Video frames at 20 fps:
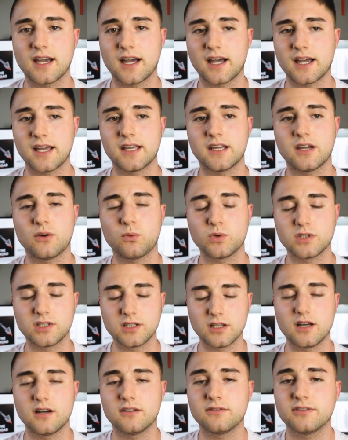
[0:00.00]
I would
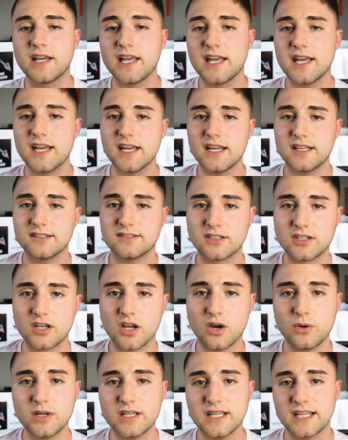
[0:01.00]
love to
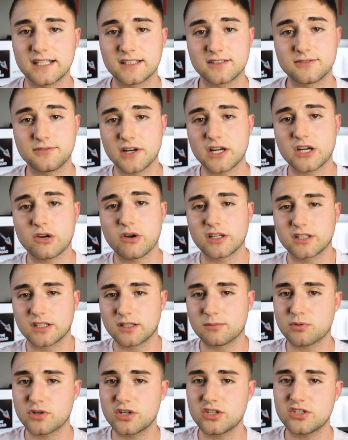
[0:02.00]
know it, and it's very greatly
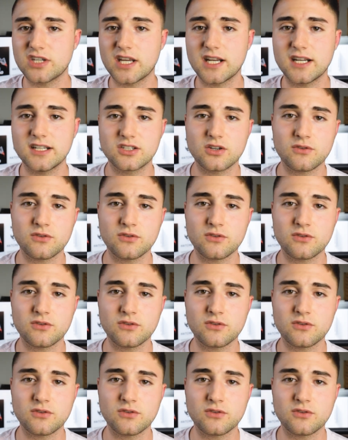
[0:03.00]
appreciated.